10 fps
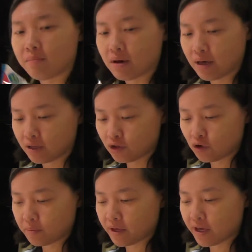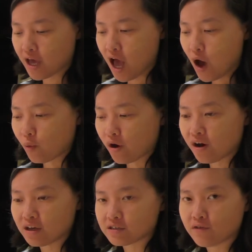about Indomie
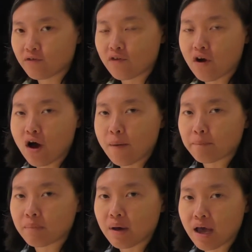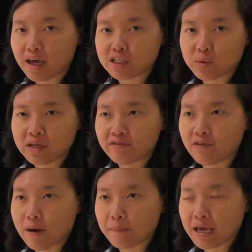was from a tweet
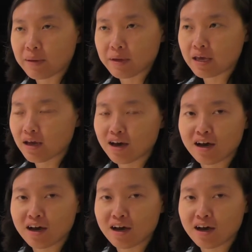from Amy.